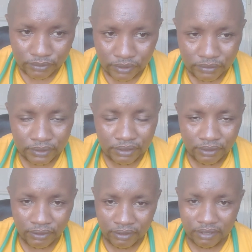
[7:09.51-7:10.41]
what we
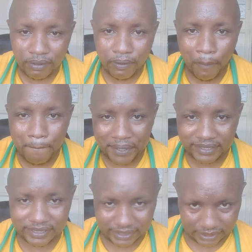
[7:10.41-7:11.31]
call
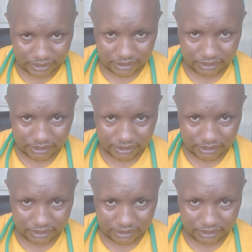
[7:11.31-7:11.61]
obesity.